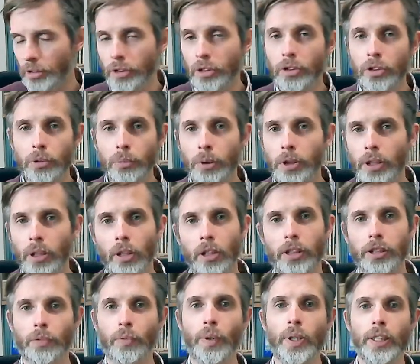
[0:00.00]
do what you
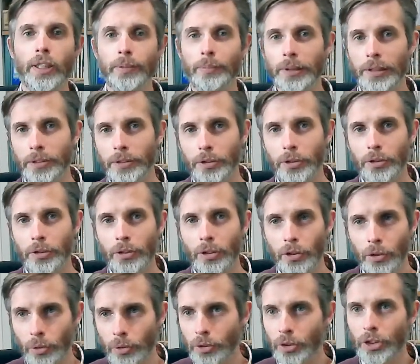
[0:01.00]
like really, because
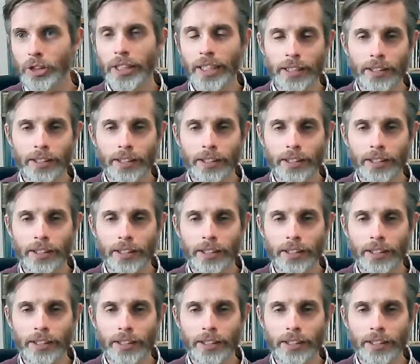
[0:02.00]
as long as you get